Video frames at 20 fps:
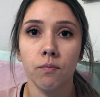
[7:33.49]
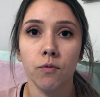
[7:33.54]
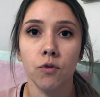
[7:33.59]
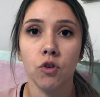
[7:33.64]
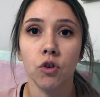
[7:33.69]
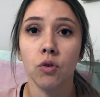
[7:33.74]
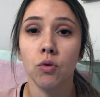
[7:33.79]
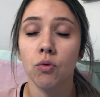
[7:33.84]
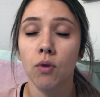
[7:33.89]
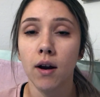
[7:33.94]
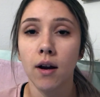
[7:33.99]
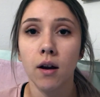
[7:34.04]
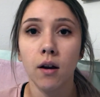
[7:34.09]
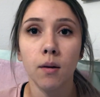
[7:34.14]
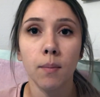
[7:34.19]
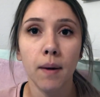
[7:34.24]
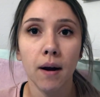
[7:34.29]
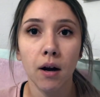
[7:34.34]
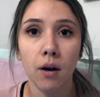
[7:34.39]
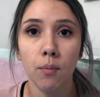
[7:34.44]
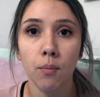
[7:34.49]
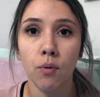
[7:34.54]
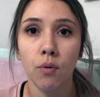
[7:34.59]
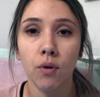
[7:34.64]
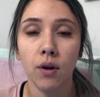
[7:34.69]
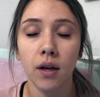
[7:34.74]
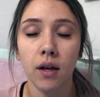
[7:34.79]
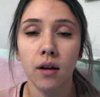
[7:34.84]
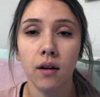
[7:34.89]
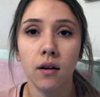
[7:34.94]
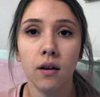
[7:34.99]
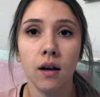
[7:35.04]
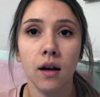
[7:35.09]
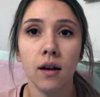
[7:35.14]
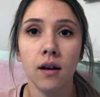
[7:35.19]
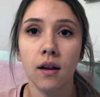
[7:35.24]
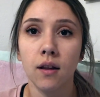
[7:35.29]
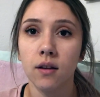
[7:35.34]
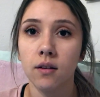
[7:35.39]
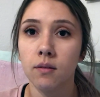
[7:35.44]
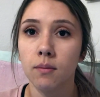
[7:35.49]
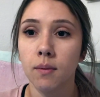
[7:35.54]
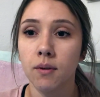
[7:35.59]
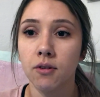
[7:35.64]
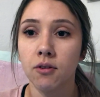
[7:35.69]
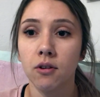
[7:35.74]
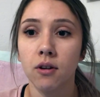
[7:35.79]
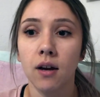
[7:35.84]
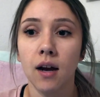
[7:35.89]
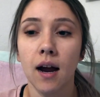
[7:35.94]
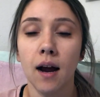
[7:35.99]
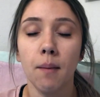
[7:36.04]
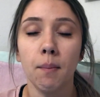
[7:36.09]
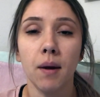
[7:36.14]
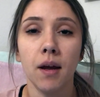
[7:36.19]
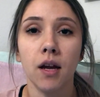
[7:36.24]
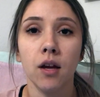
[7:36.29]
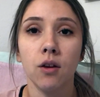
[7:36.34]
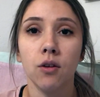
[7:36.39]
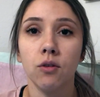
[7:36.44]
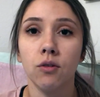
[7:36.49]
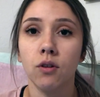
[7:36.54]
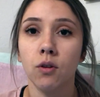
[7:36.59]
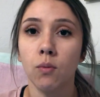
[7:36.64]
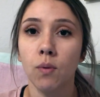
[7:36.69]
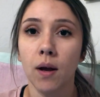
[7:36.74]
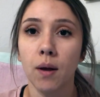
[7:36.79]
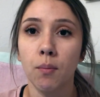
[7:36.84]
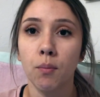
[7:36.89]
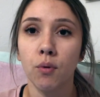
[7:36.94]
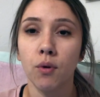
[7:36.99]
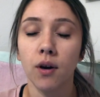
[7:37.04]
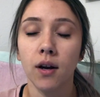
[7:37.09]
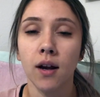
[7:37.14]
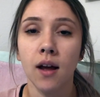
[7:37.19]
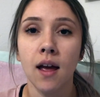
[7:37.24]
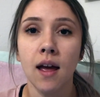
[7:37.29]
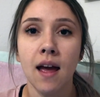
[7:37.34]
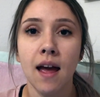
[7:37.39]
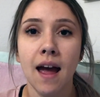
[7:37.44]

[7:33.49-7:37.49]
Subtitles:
just write on a PowerPoint. Another semester I might use a whiteboard.